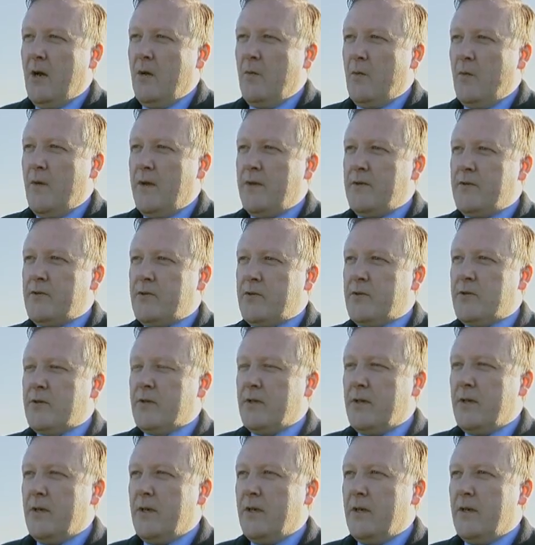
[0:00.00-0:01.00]

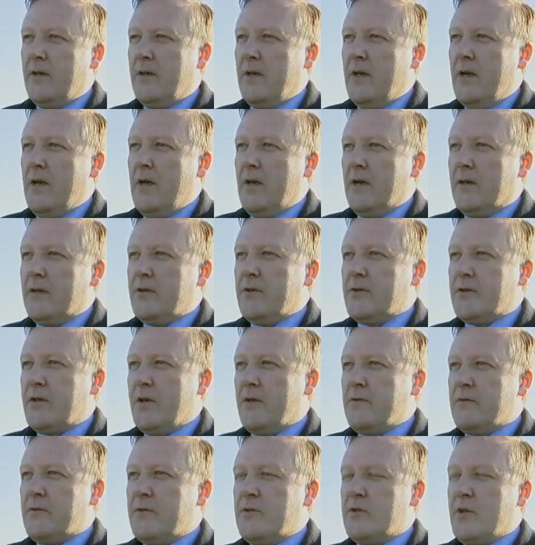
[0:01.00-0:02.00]
which just
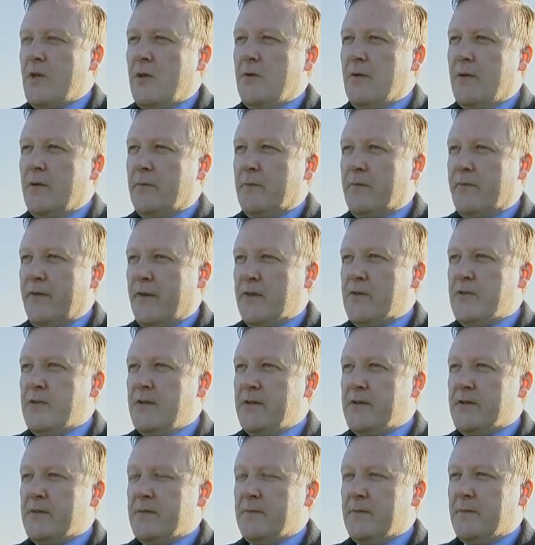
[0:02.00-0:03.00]
goes to show the
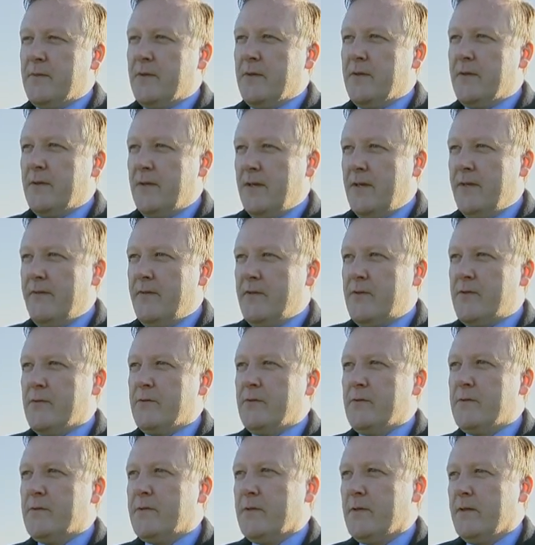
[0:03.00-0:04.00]
professionalism that the
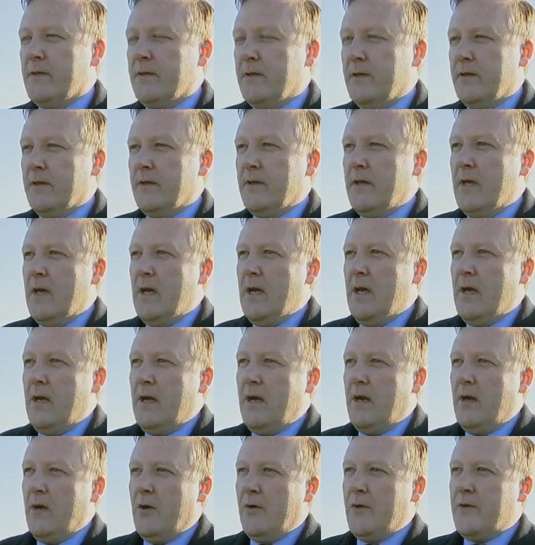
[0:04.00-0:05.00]
individuals
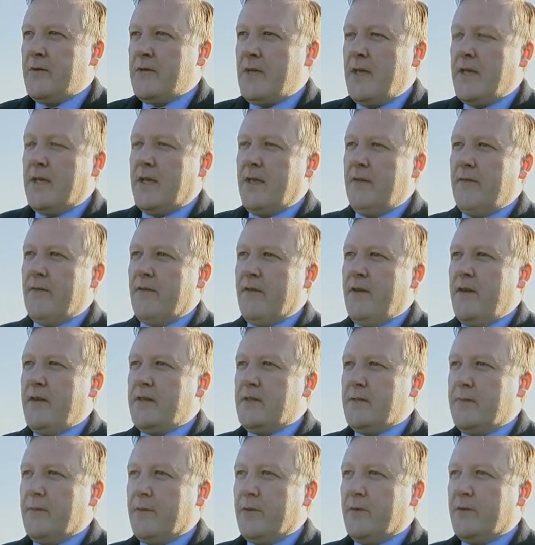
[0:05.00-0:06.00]
undertake in
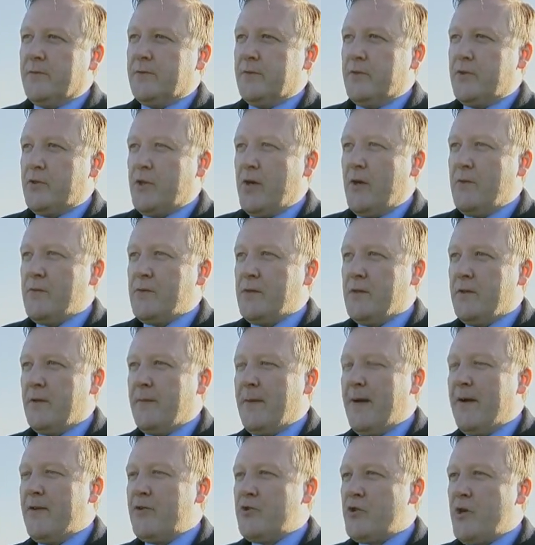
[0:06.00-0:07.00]
theatre, but also shows the
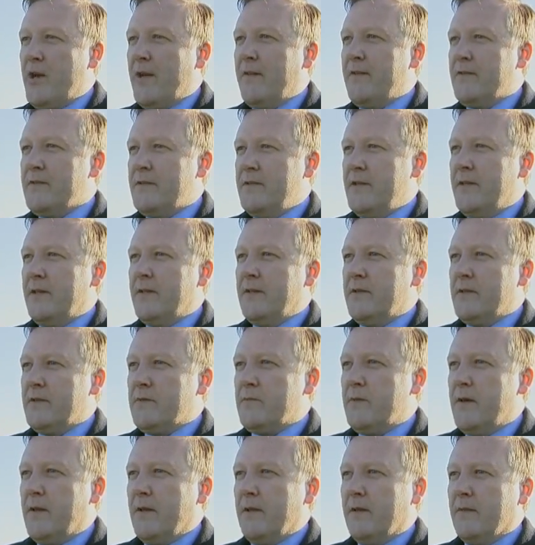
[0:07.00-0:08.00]
amount of training that's needed
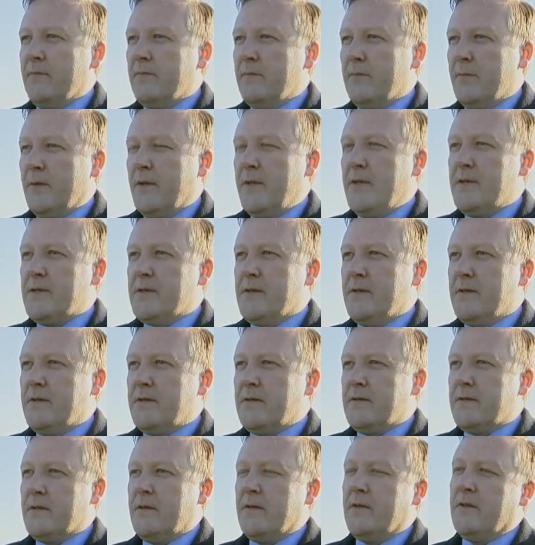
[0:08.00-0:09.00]
as well. And I'm pleased
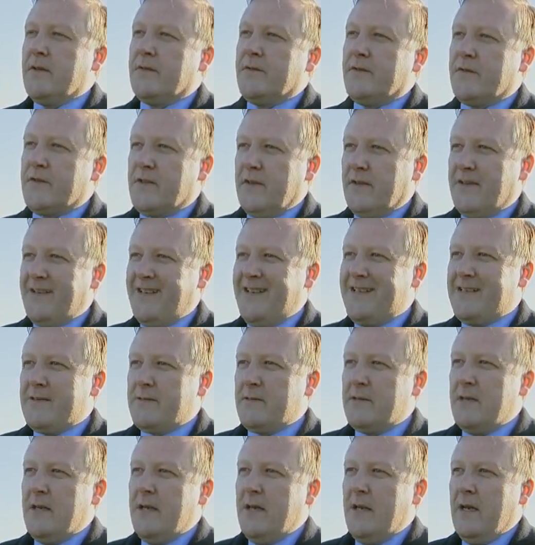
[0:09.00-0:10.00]
that this facility
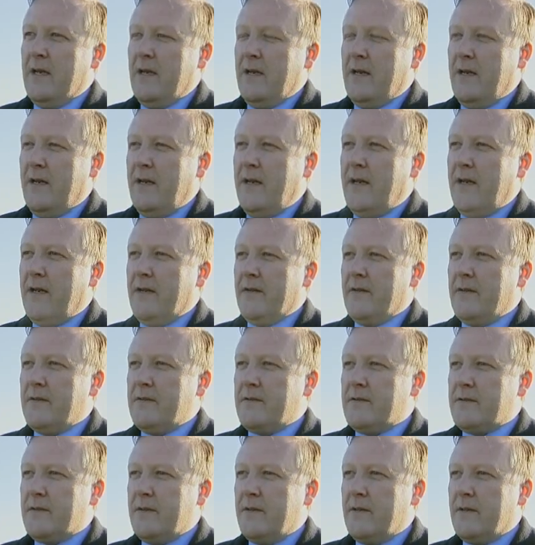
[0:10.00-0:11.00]
is here
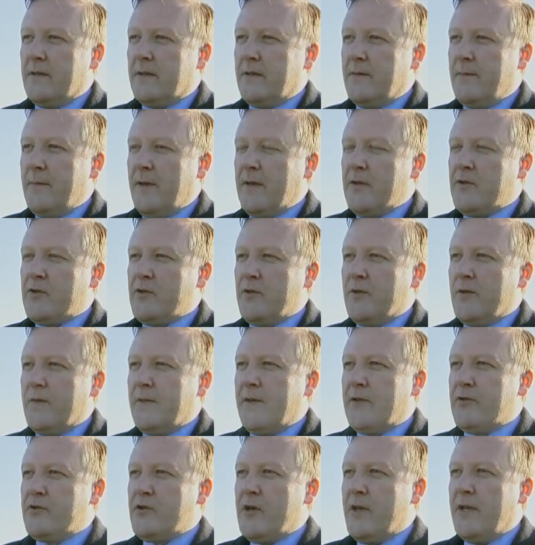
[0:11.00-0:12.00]
that can make sure
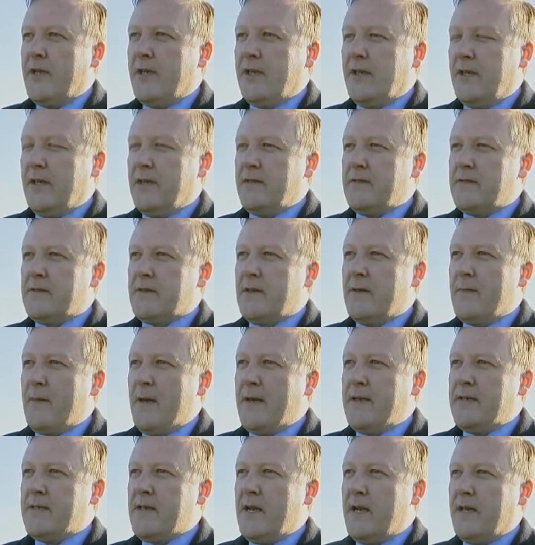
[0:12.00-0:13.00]
that training is
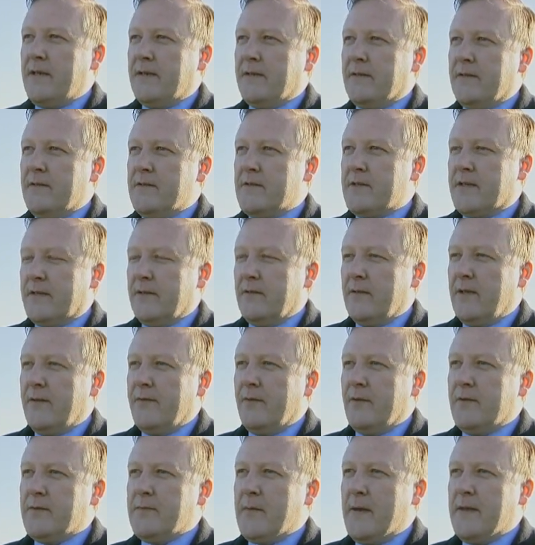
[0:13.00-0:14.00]
maintained and the skill
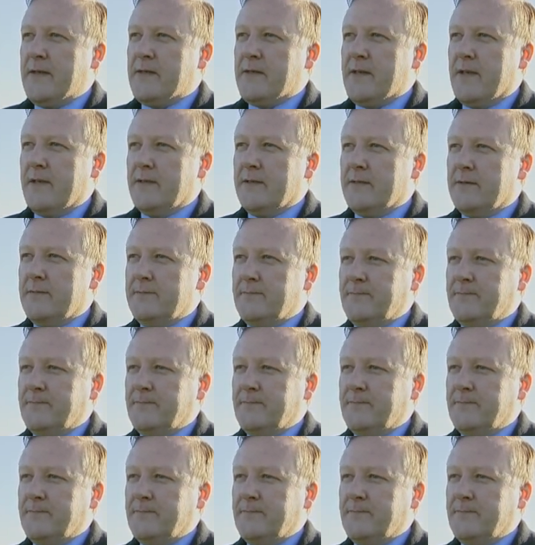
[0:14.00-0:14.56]
level is maintained.